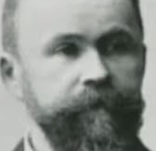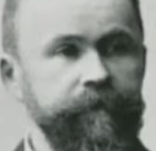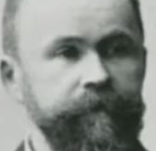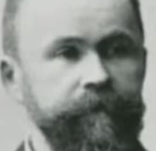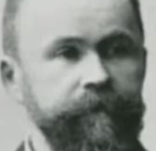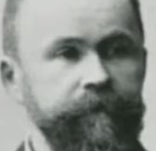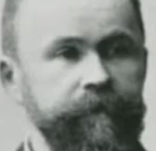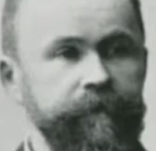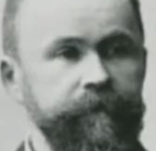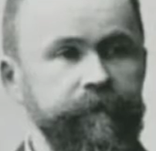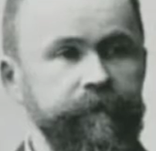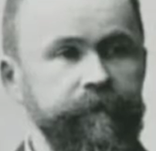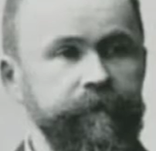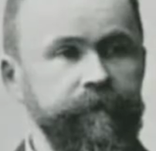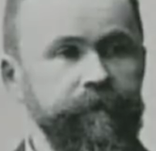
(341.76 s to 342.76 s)
and he
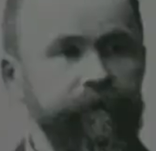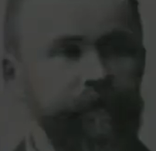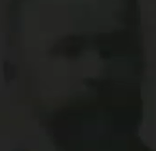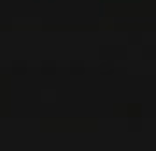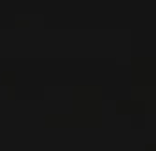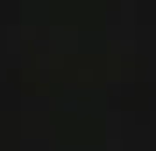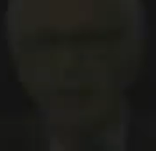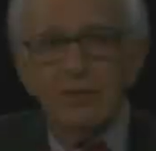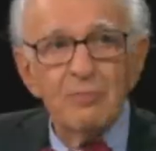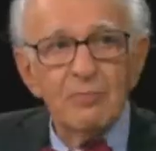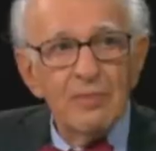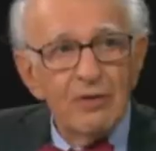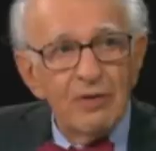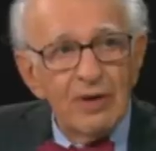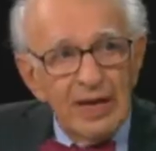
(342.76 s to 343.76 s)
found a patient who had the
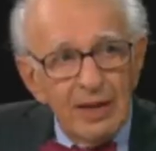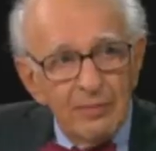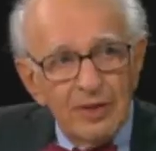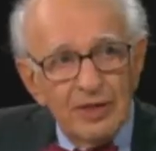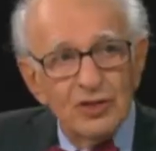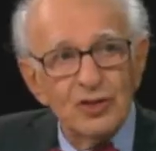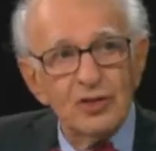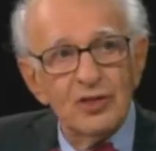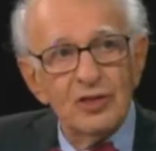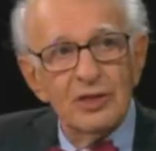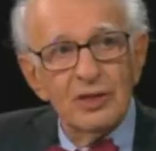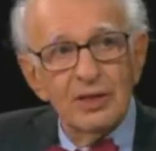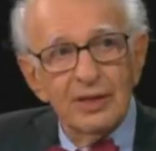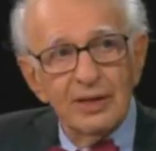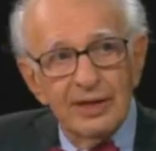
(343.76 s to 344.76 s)
mirror image
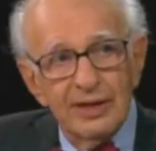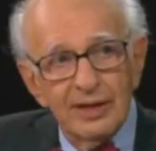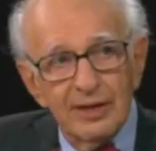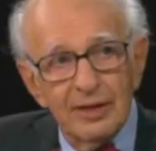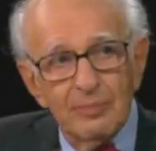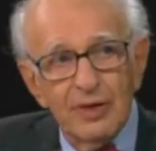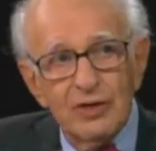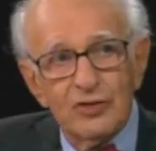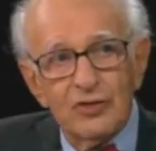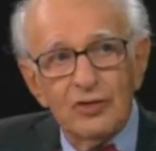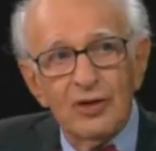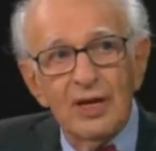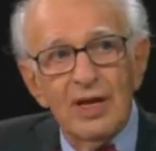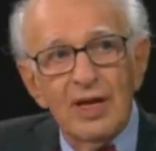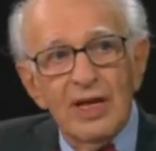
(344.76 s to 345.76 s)
clinical
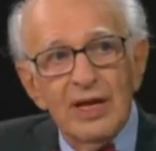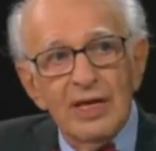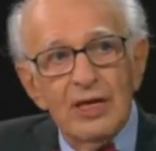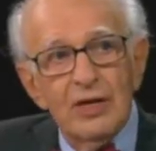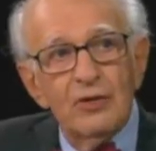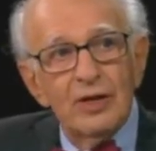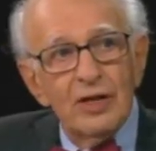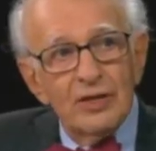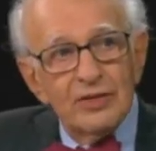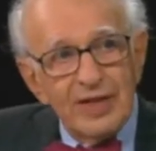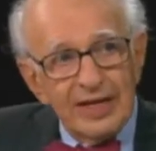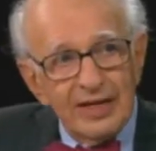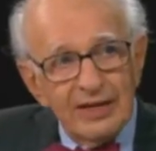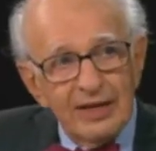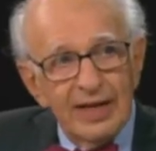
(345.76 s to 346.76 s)
picture. He could
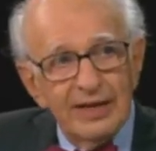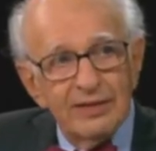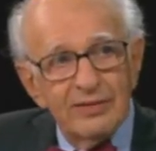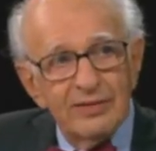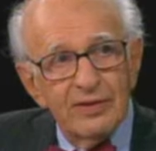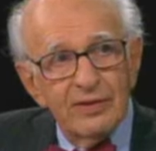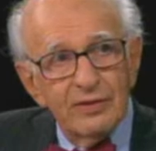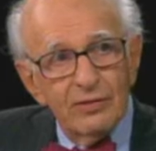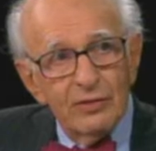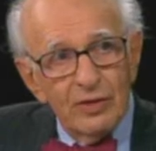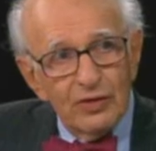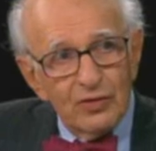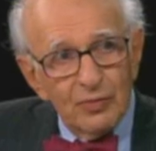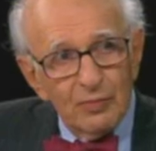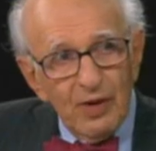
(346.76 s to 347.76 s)
articulate,
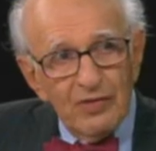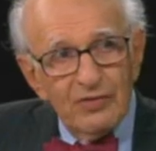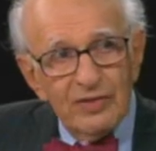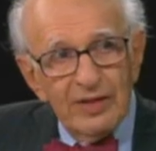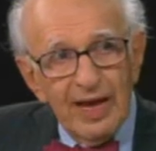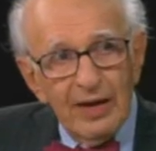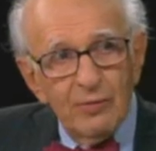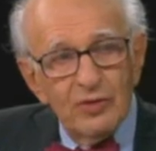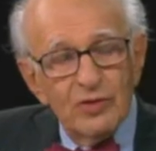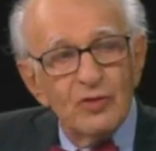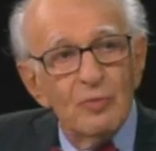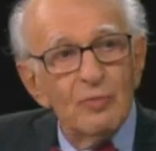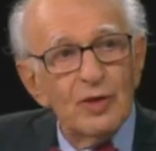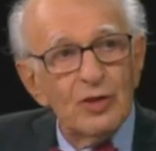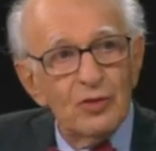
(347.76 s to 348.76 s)
could express
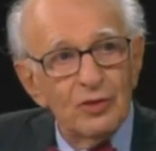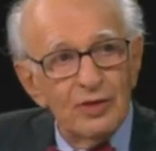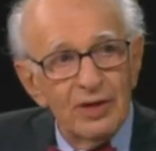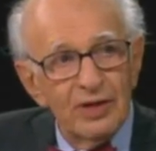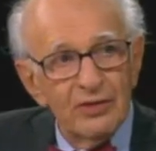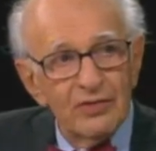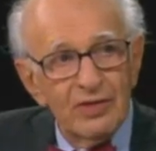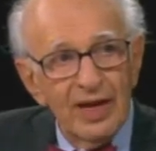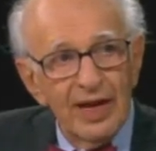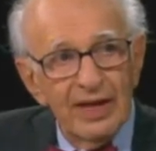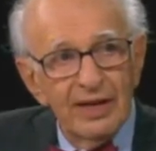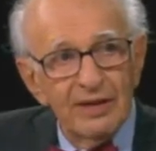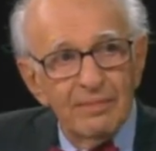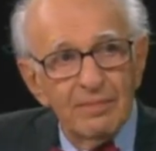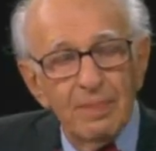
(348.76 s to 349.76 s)
language, but couldn't
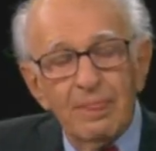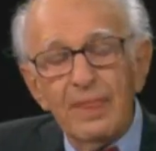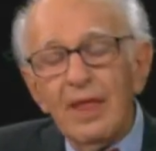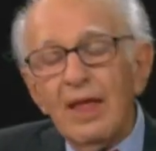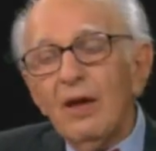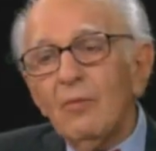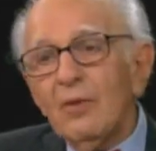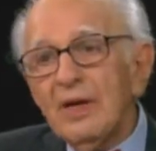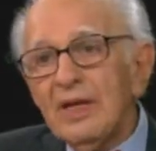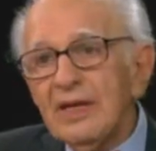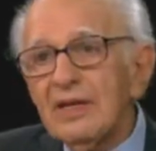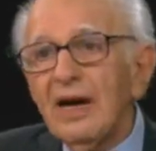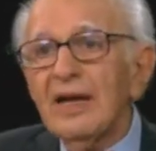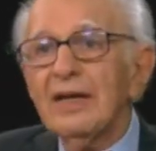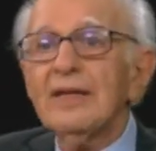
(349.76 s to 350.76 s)
understand it. Mm. When he
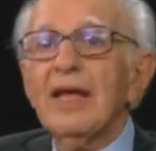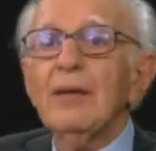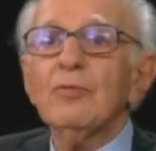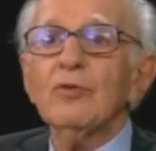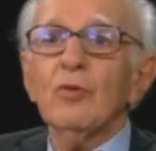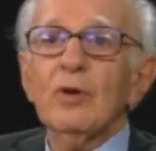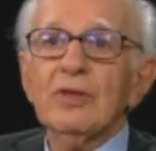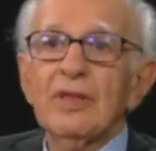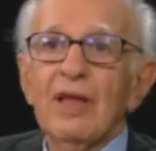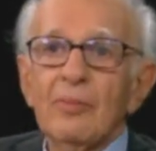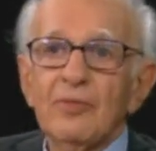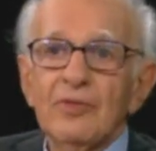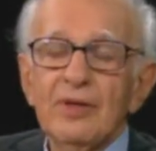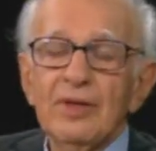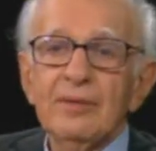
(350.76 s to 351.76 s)
died and came to
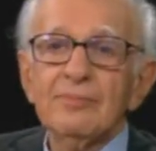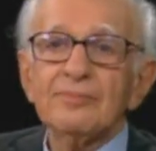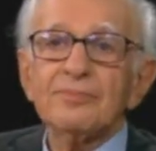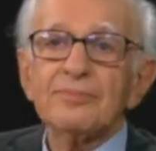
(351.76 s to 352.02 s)
autopsy,